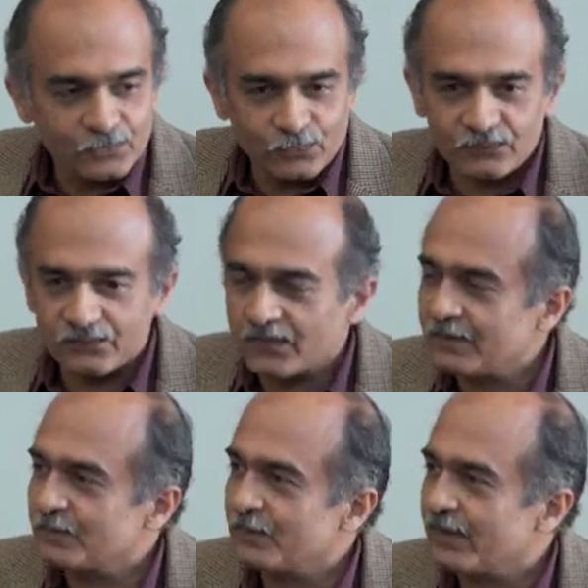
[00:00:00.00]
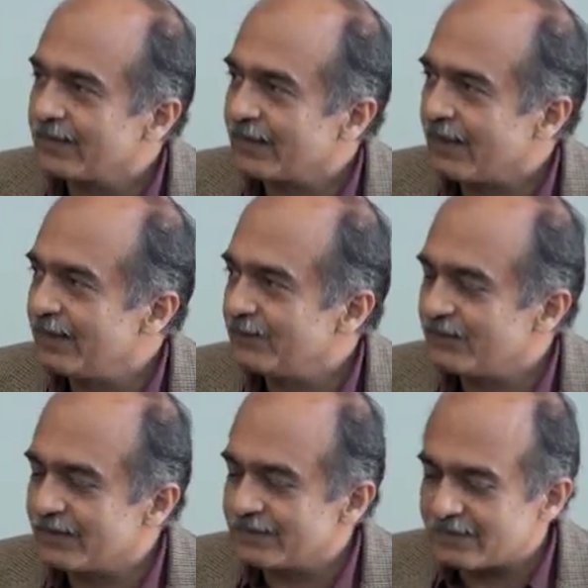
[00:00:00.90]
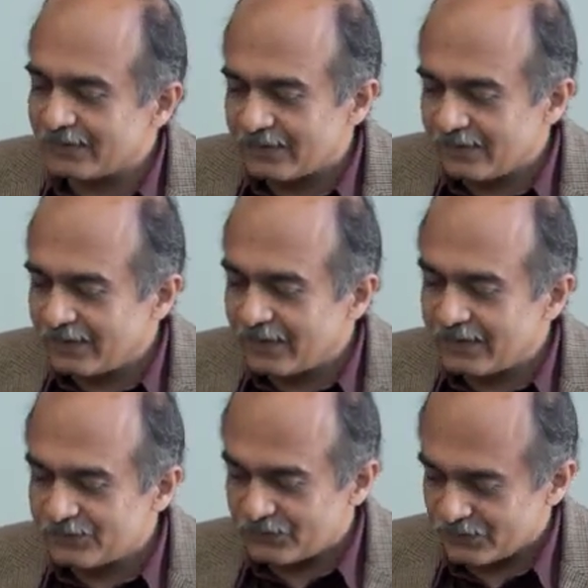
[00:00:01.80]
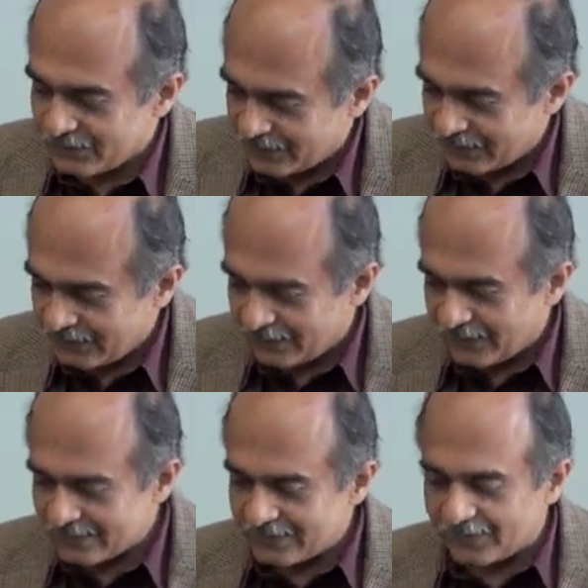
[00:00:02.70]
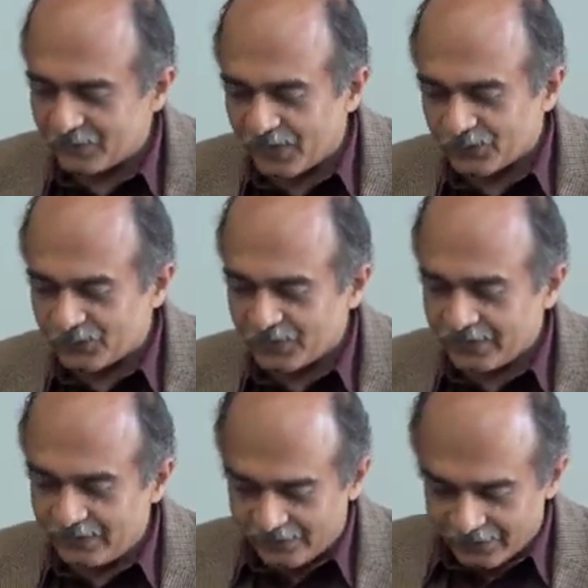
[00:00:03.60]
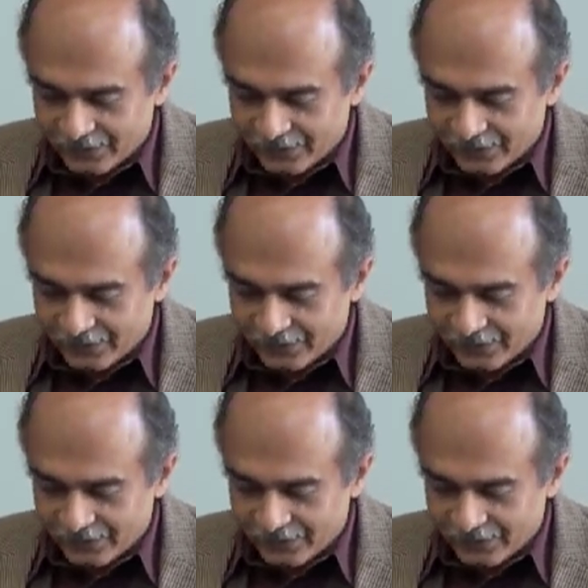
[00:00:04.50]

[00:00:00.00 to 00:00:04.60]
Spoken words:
overwhelmed by the kind words that Nilesh has said about me.